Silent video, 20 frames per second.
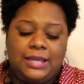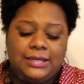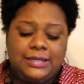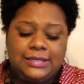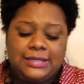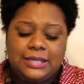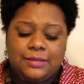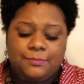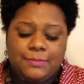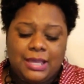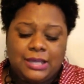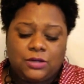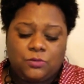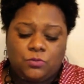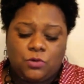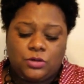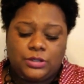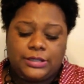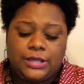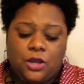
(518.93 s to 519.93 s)
I didn't get
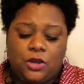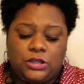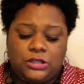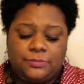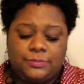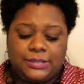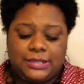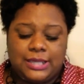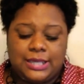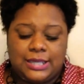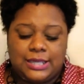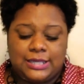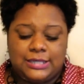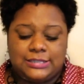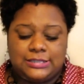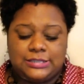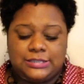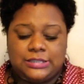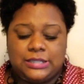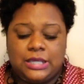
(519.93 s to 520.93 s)
macaroni only
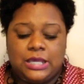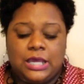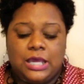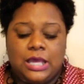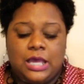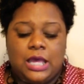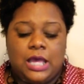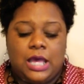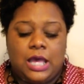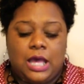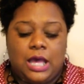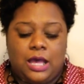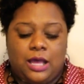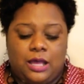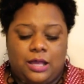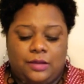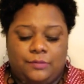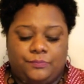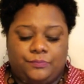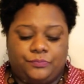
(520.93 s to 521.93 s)
because
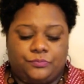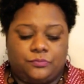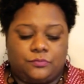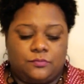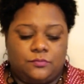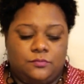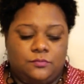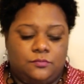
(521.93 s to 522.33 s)
I